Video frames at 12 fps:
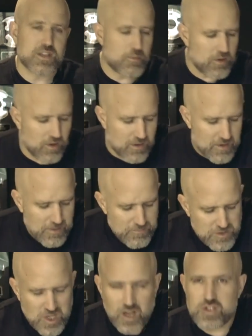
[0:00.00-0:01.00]
Now, we've got a
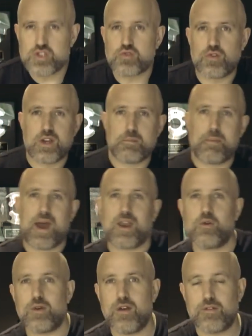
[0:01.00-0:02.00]
touch screen
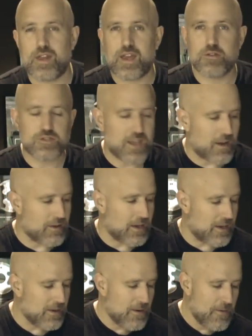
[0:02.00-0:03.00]
panel and everything else down here.